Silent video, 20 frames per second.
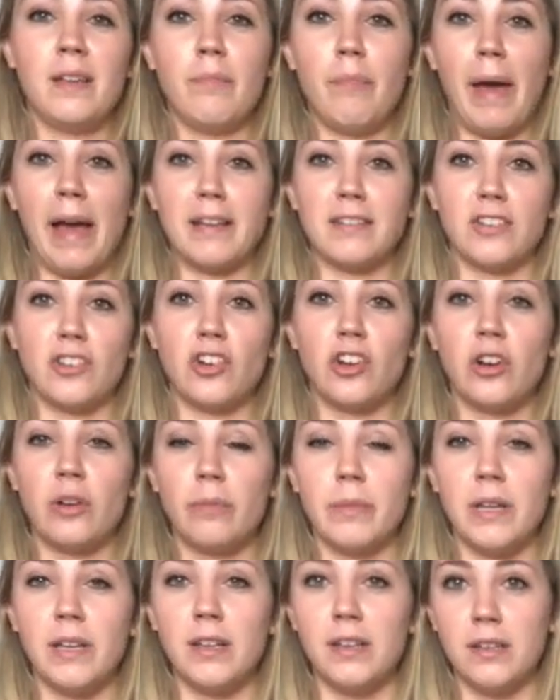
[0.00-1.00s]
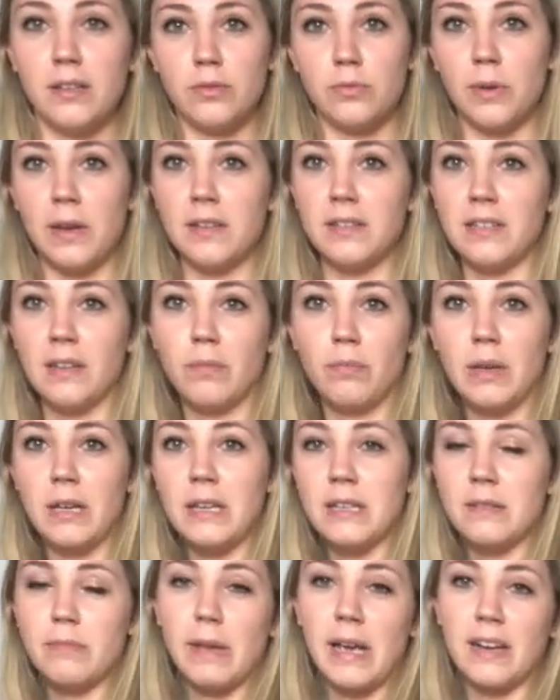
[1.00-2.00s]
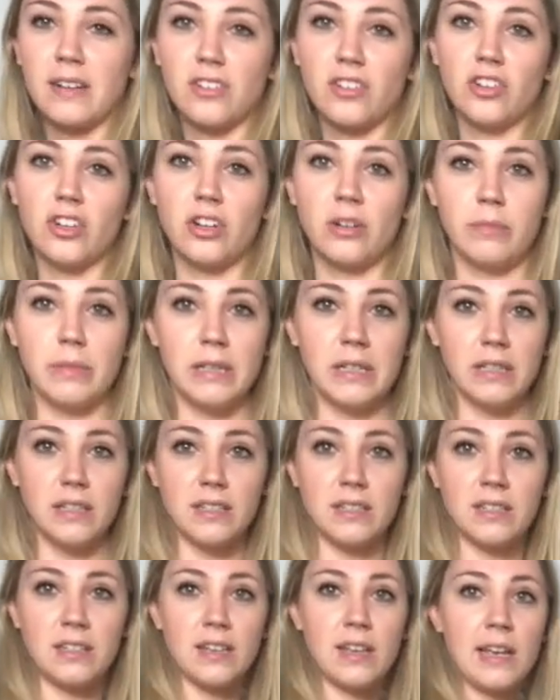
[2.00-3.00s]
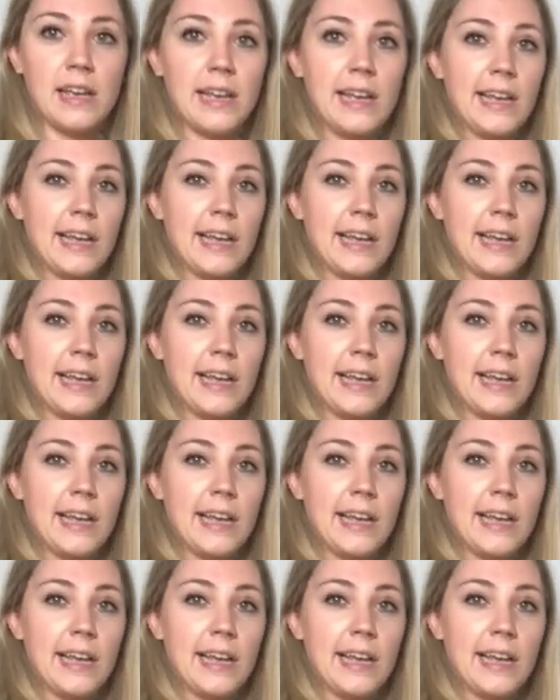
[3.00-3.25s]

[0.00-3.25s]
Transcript: Max & Erma's, rest in peace Max & Erma's.